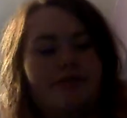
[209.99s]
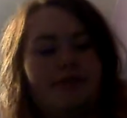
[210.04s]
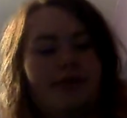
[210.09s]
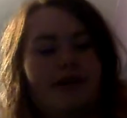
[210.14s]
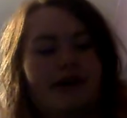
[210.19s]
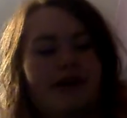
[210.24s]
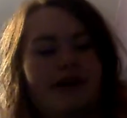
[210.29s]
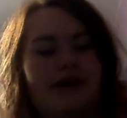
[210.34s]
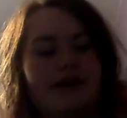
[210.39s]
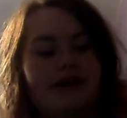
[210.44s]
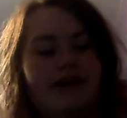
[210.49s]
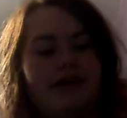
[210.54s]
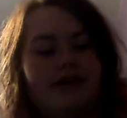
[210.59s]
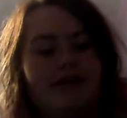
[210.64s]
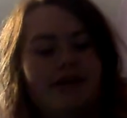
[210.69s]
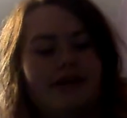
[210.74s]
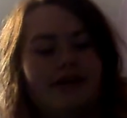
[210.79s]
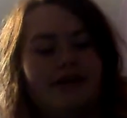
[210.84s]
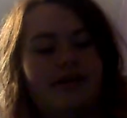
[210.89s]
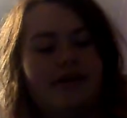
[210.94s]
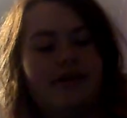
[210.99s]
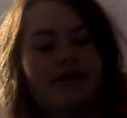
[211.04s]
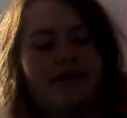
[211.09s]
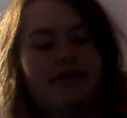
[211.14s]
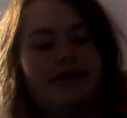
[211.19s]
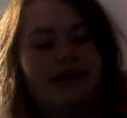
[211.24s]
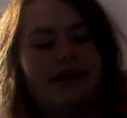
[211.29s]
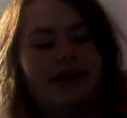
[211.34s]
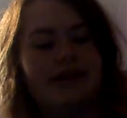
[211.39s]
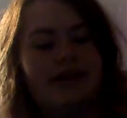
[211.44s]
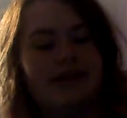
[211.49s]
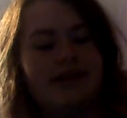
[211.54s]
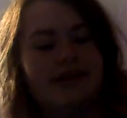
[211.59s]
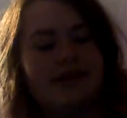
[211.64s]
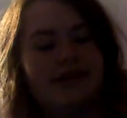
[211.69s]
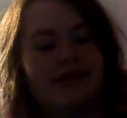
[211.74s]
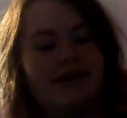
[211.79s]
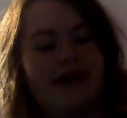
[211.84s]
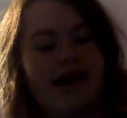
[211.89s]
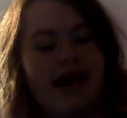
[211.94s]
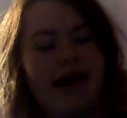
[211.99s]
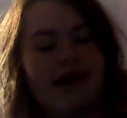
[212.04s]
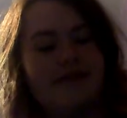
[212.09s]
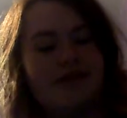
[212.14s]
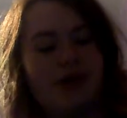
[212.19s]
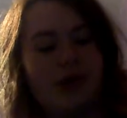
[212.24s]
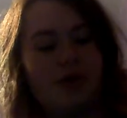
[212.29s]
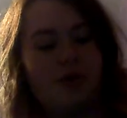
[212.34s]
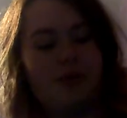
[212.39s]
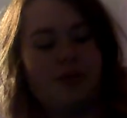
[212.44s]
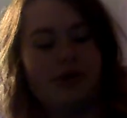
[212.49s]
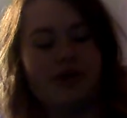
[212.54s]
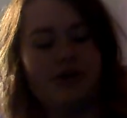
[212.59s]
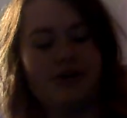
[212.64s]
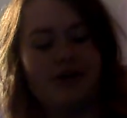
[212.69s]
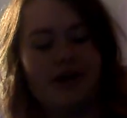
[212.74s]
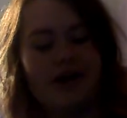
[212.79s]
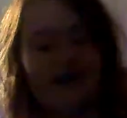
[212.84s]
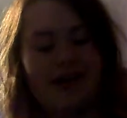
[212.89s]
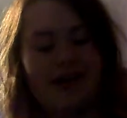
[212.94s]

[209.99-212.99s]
but I did I haven't opened her.